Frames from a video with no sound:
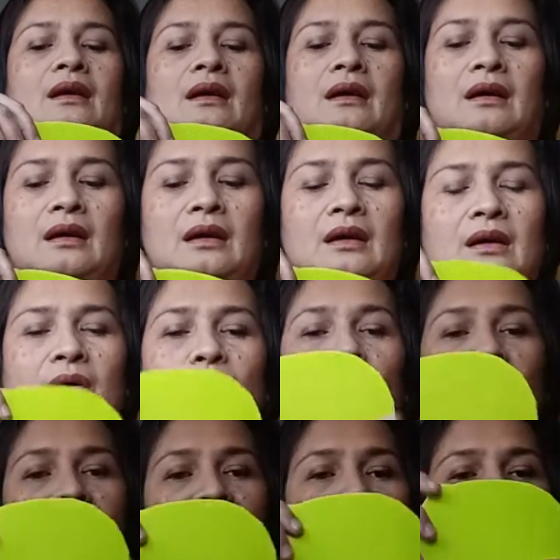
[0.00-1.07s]

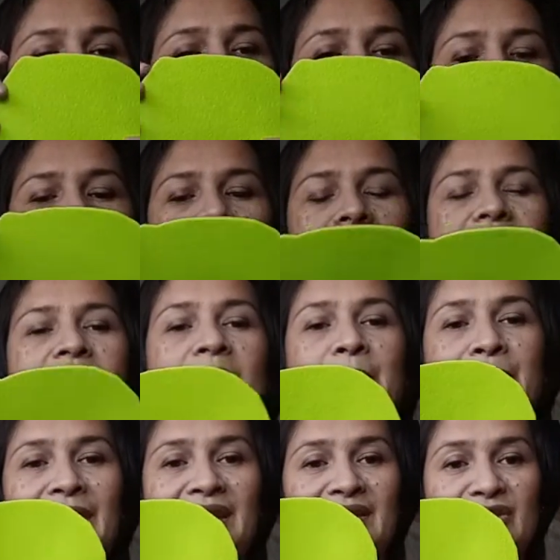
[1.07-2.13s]
one
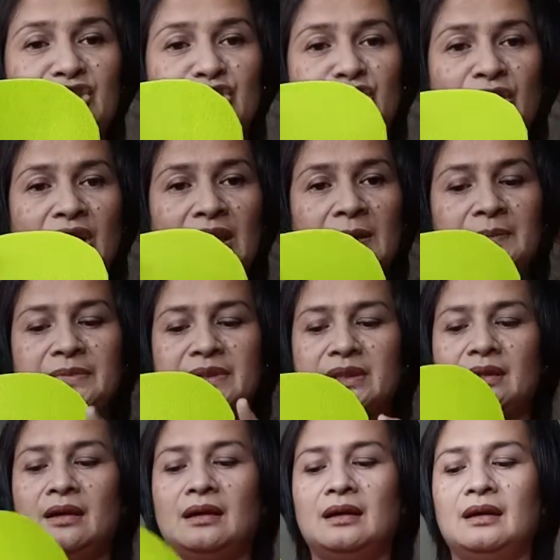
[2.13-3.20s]
tapir shaped
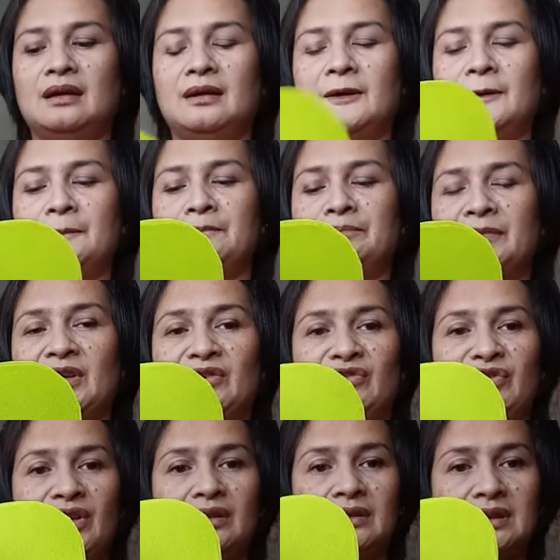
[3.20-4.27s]

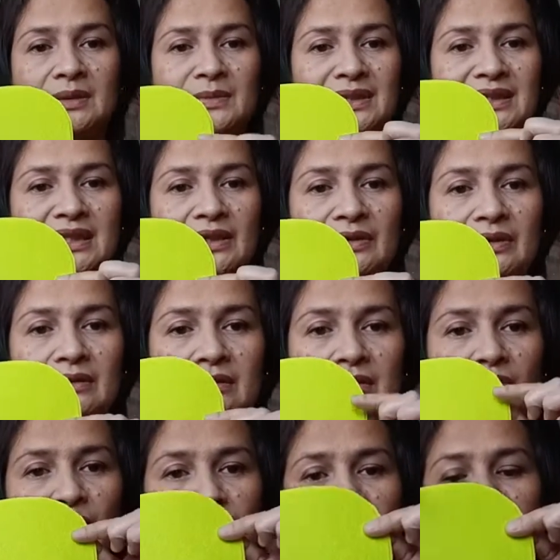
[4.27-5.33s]
felt material
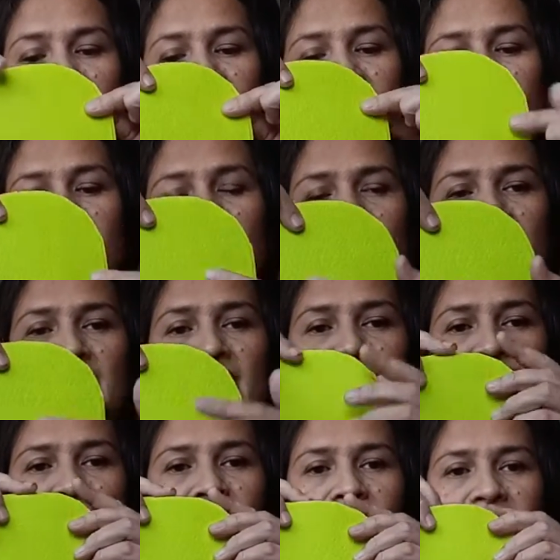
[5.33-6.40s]
which I've cut
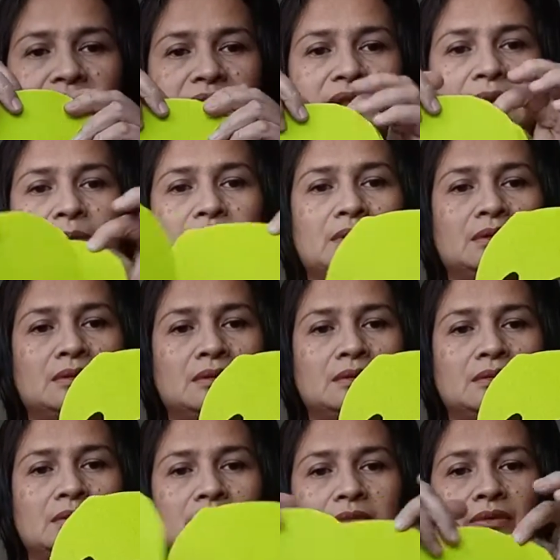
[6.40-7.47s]
into. There's double.
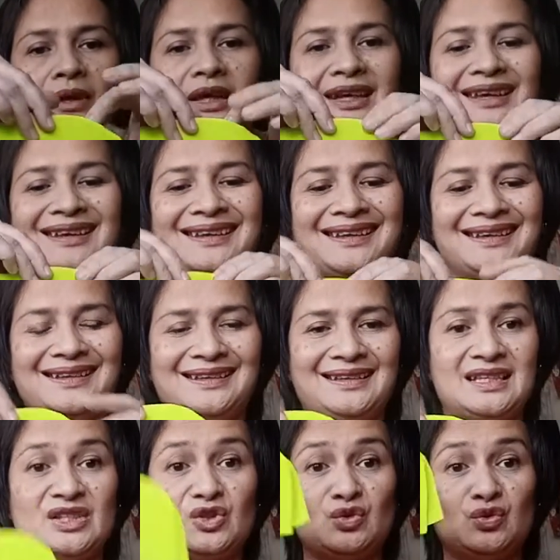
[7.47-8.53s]
Okay,
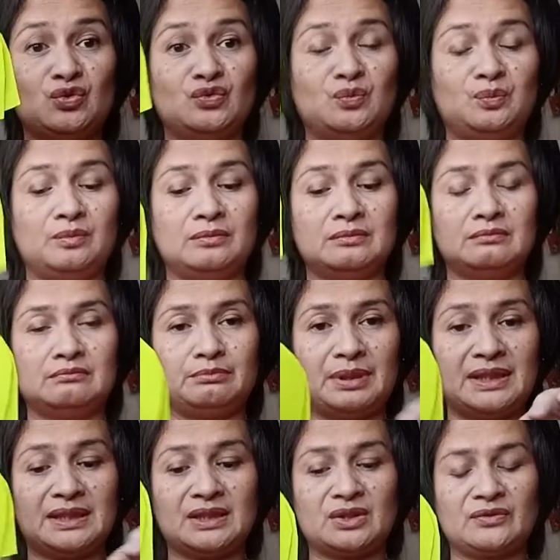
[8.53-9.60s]
there's two
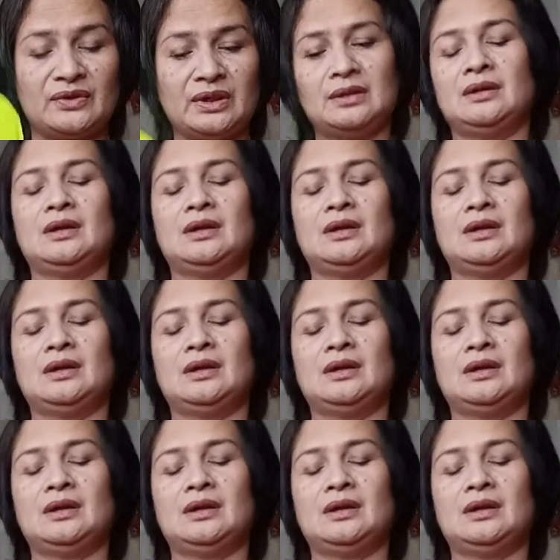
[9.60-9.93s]
pieces of it.